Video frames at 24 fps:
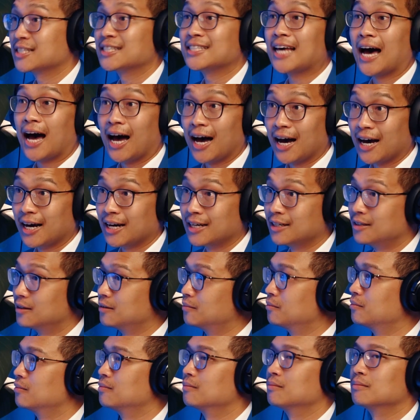sad
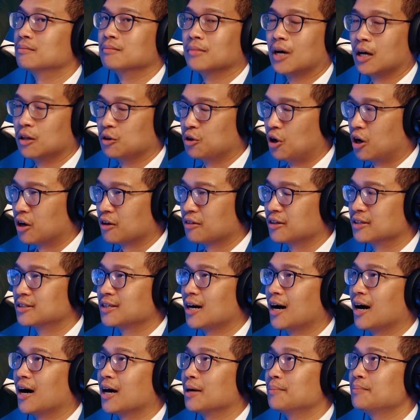a lot of the
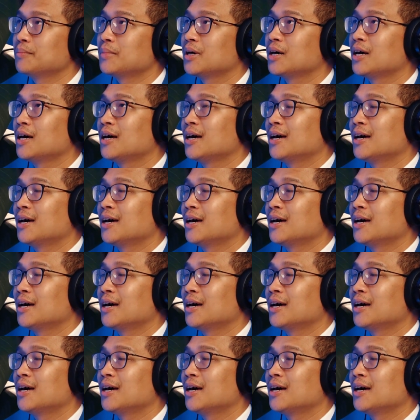time.